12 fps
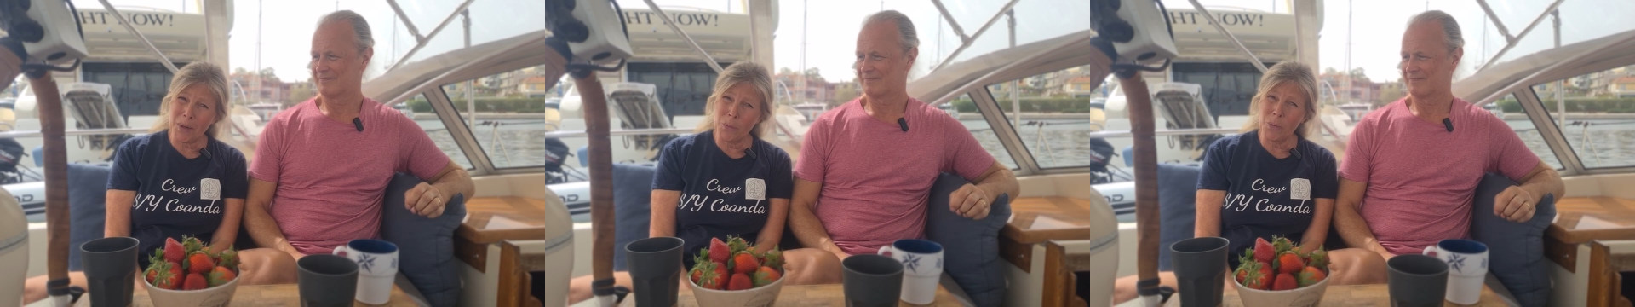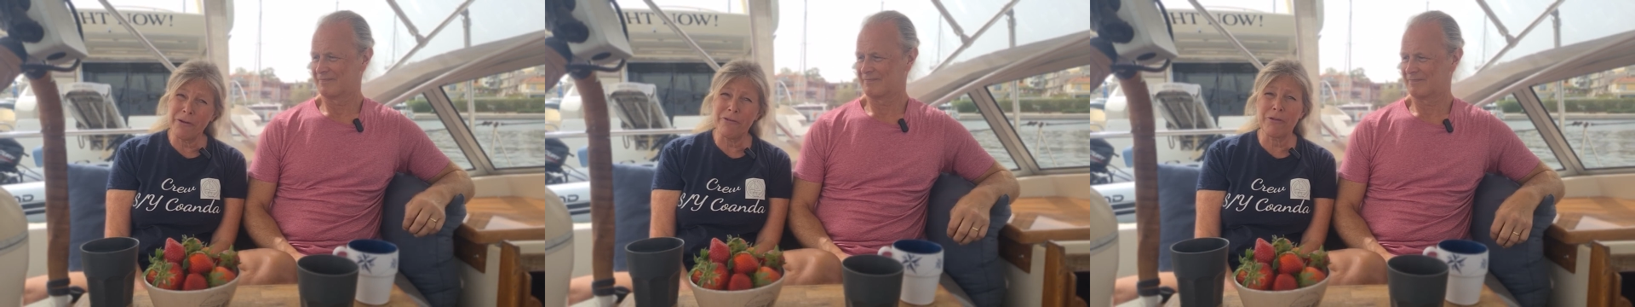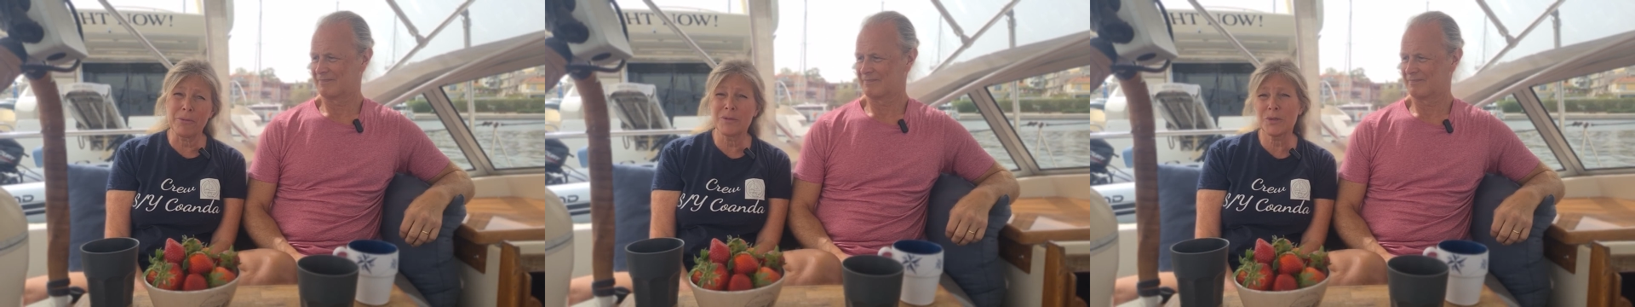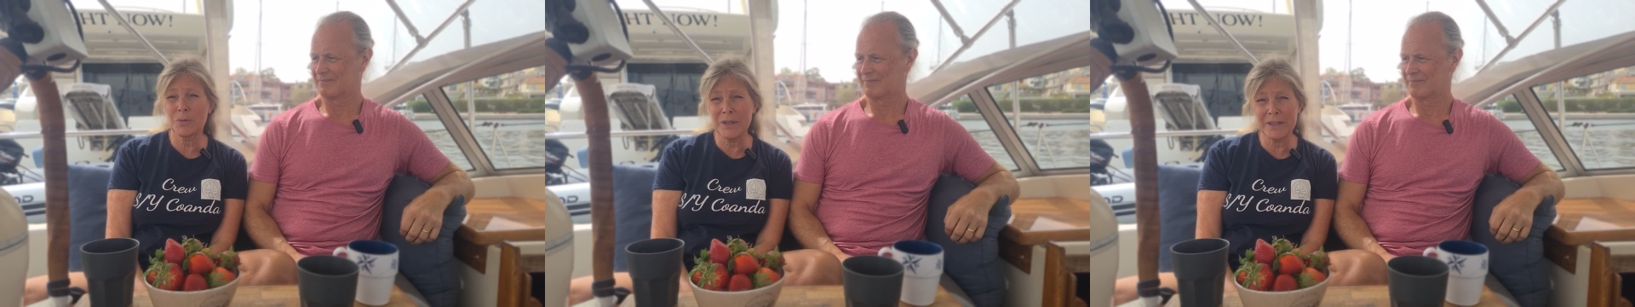Speaker 1: we are from
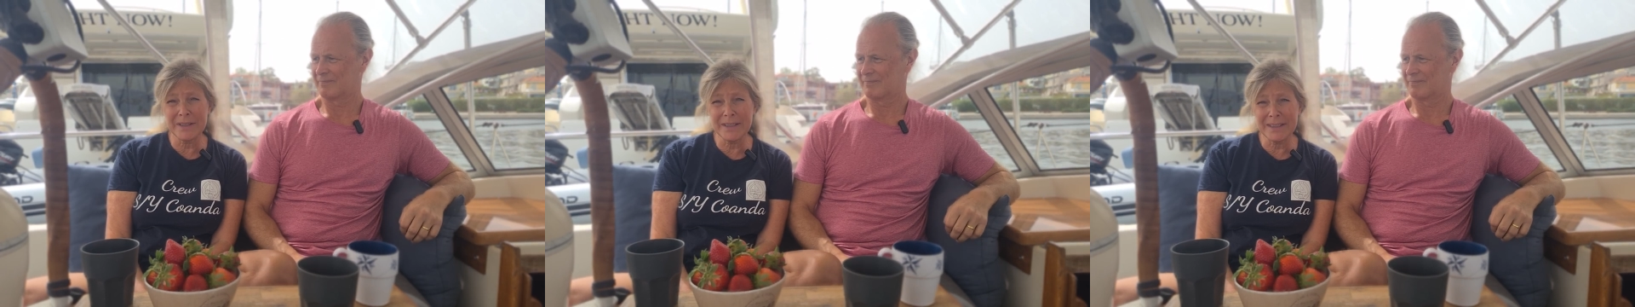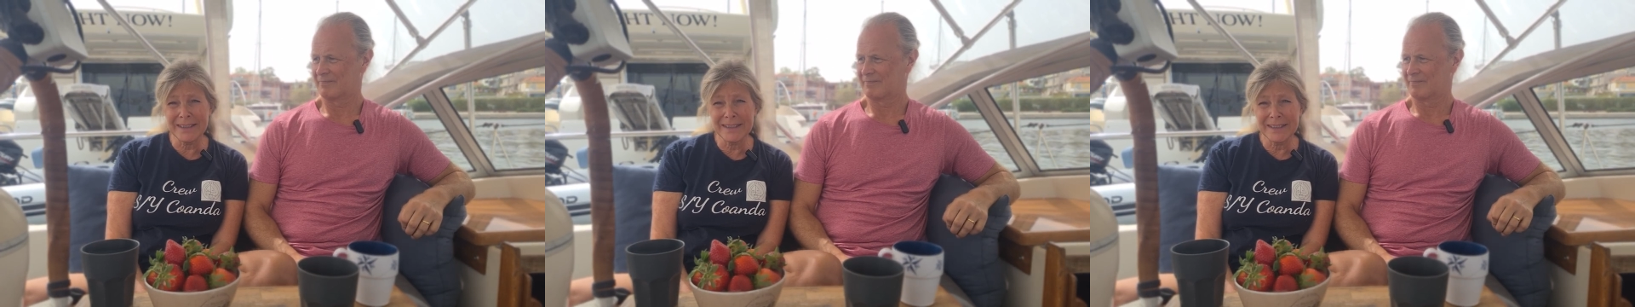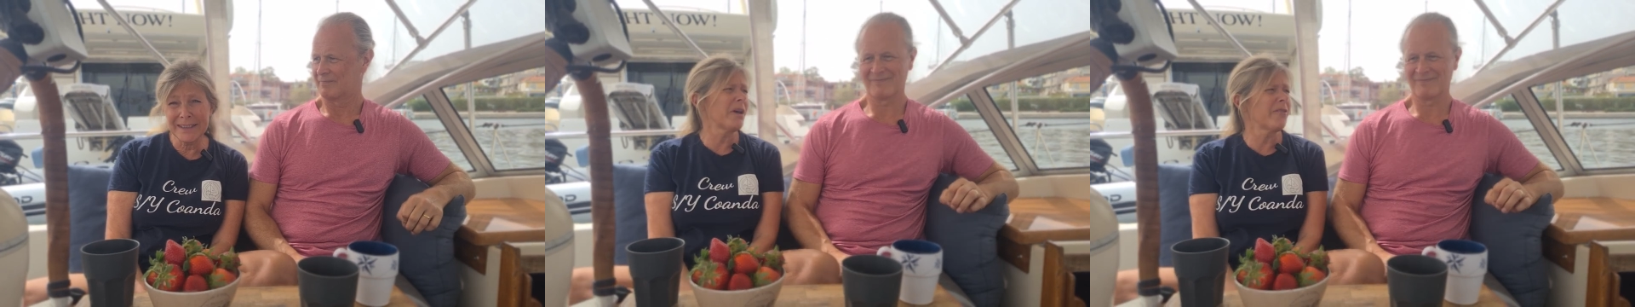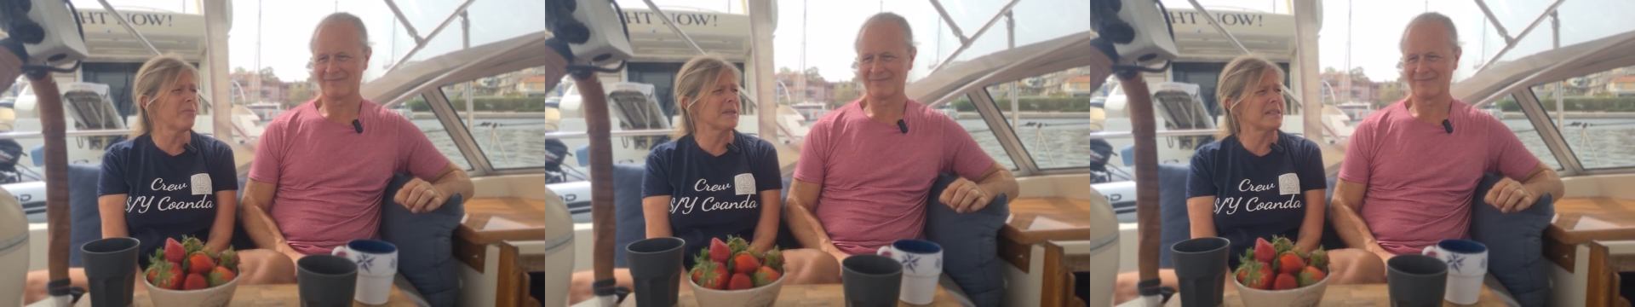Sweden. We
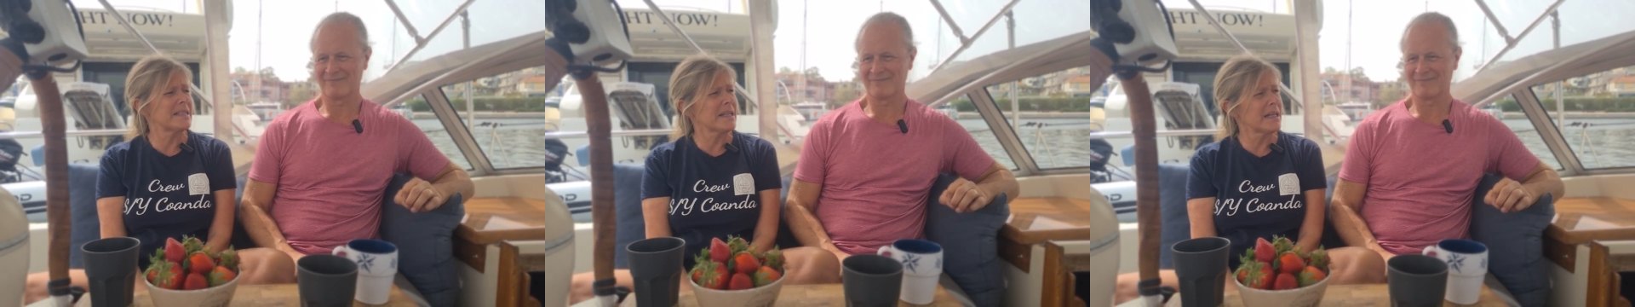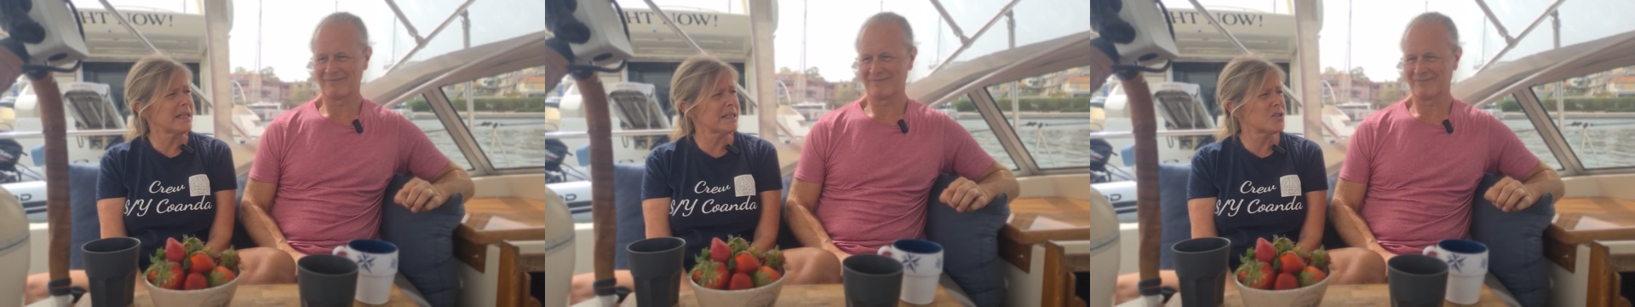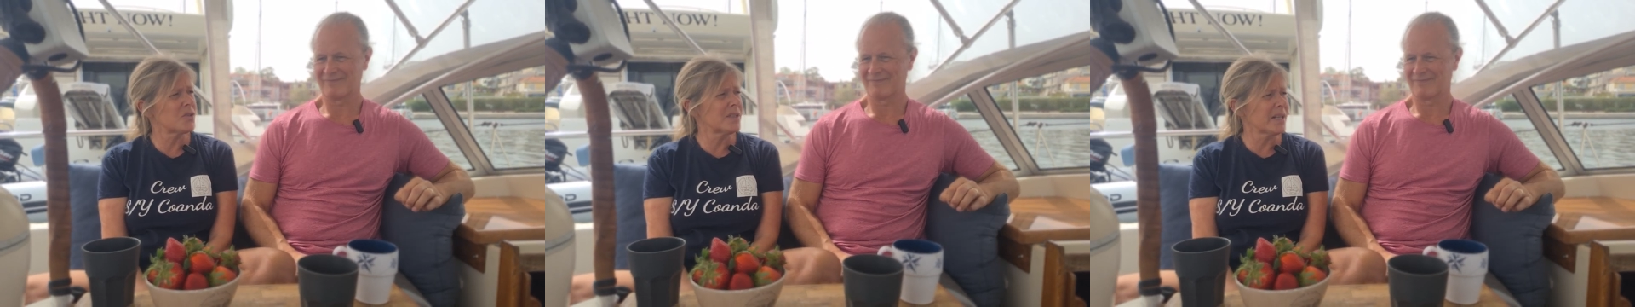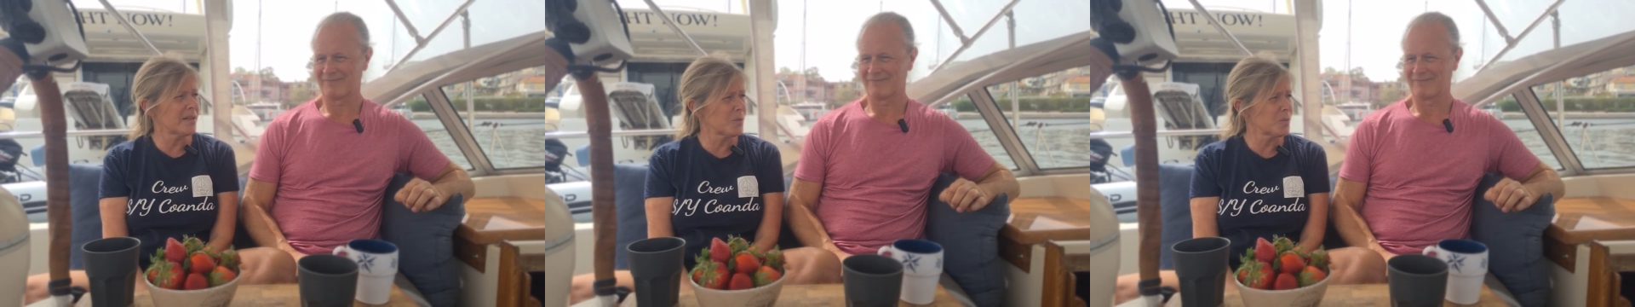have been sailing
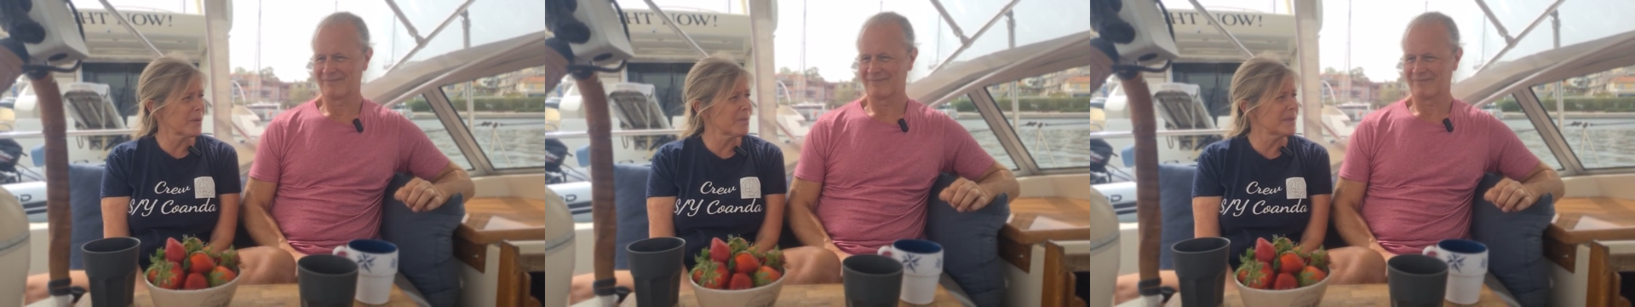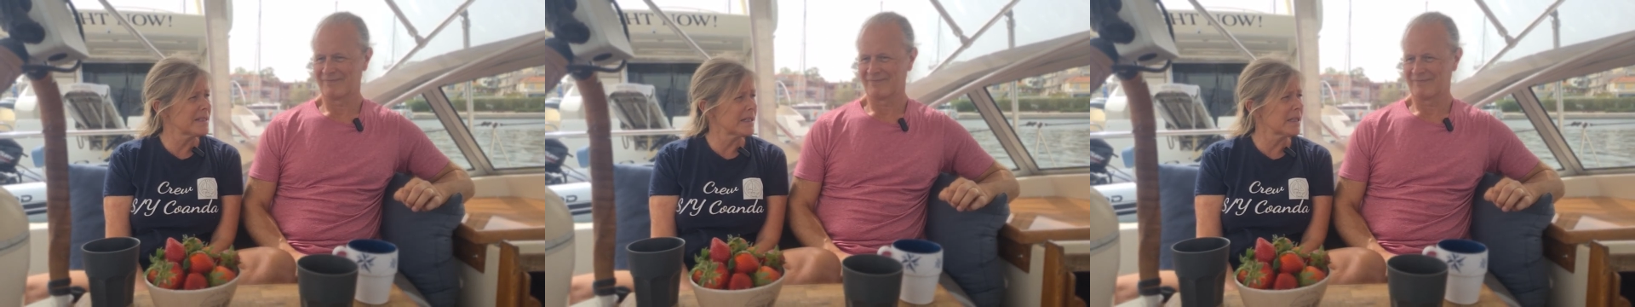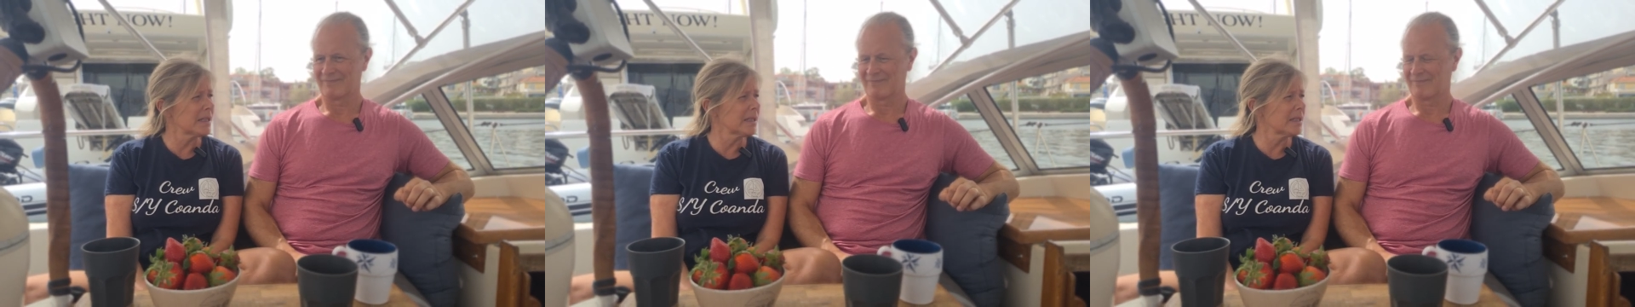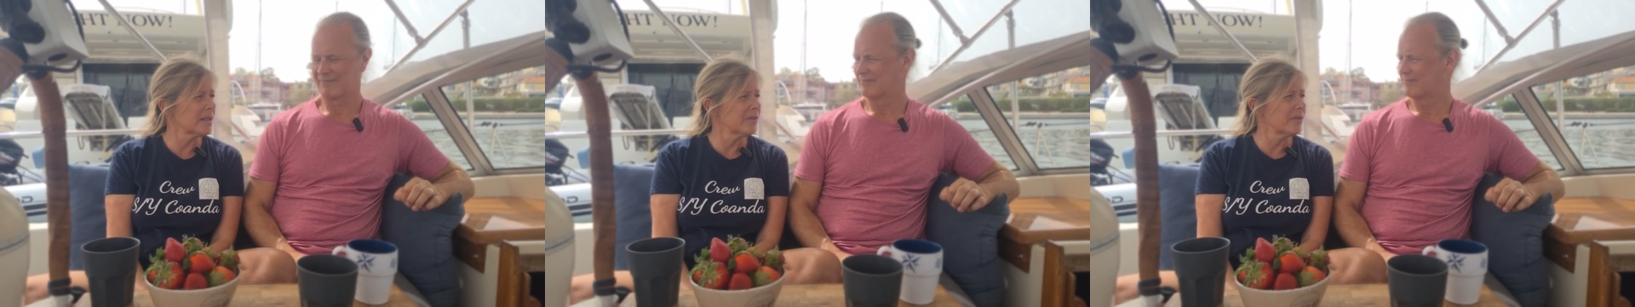together. We have been
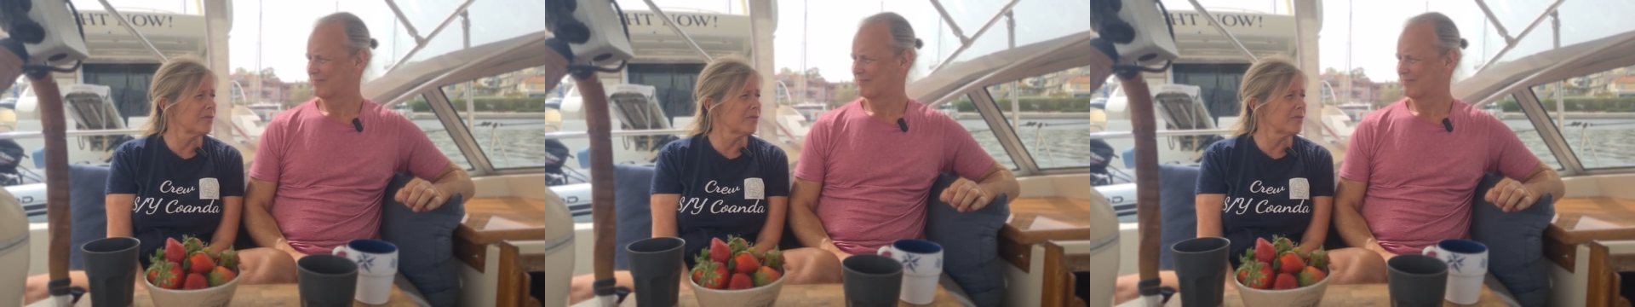sailing